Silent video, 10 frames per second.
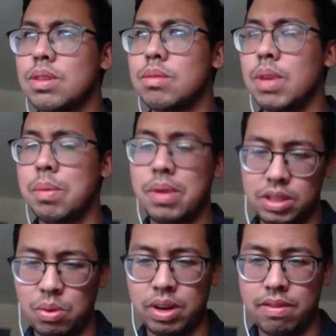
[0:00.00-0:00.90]
maybe it's
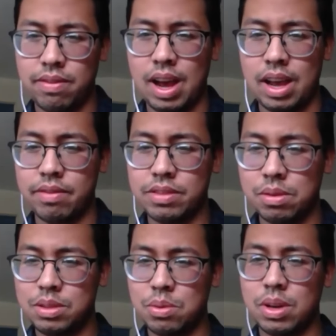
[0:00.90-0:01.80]
25. So
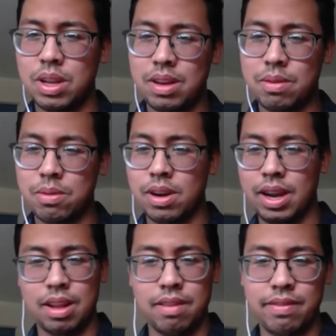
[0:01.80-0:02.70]
it's 20-minute work and
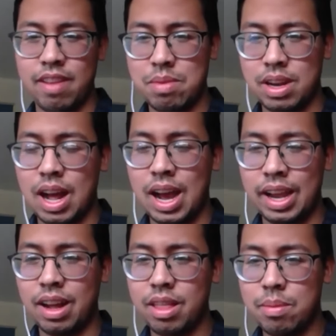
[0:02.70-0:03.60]
then 5-minute eye
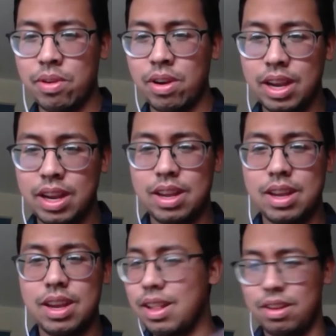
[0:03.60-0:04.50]
health break,
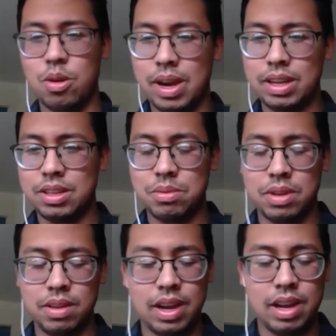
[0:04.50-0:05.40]
and then you go back to your
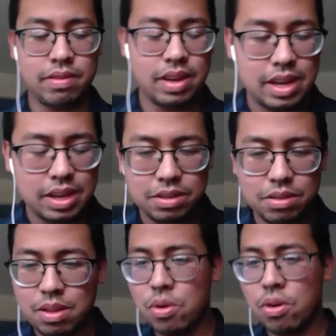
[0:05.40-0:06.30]
25. So
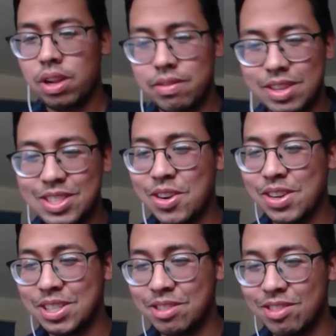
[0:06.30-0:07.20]
the moral of the story
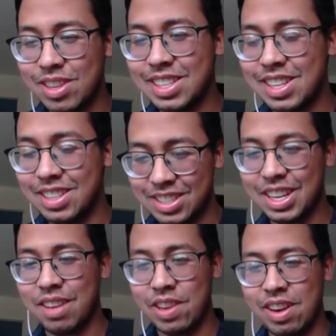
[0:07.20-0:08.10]
is really to just
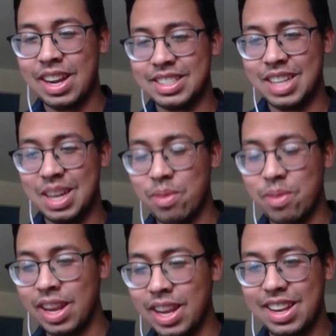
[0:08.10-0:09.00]
give your eyes that
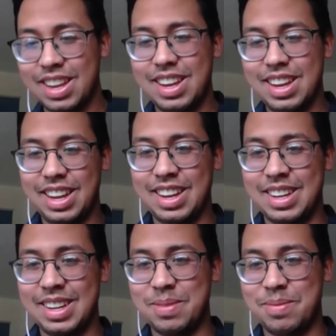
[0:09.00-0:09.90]
break.
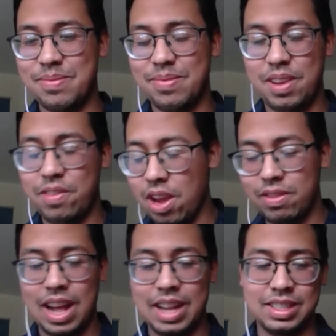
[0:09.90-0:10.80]
If you have
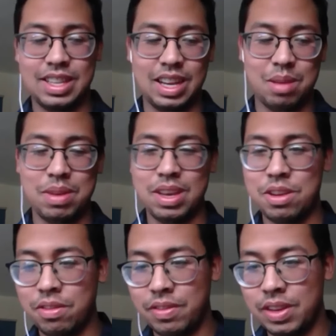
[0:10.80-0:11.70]
glasses like me,
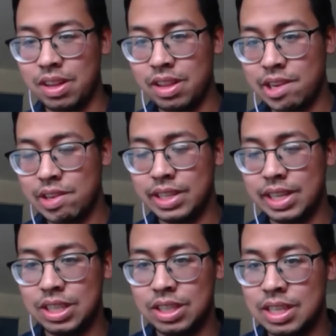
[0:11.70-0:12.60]
you'll feel the
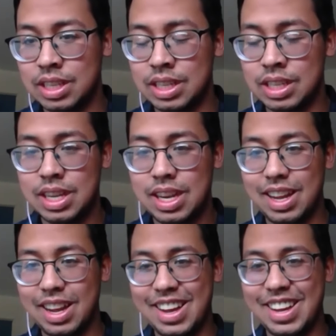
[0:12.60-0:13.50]
irritation,
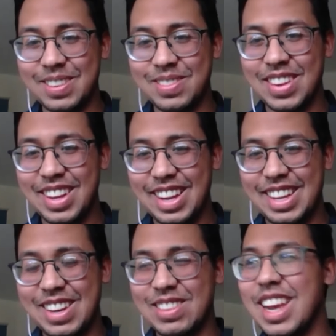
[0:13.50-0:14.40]
and
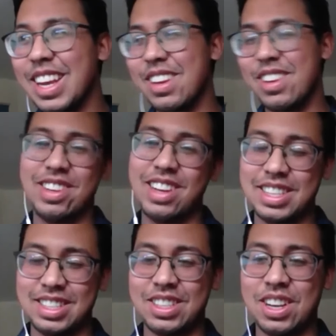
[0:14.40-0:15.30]
taking your
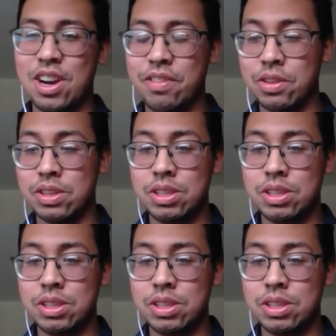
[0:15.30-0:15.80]
glasses off, or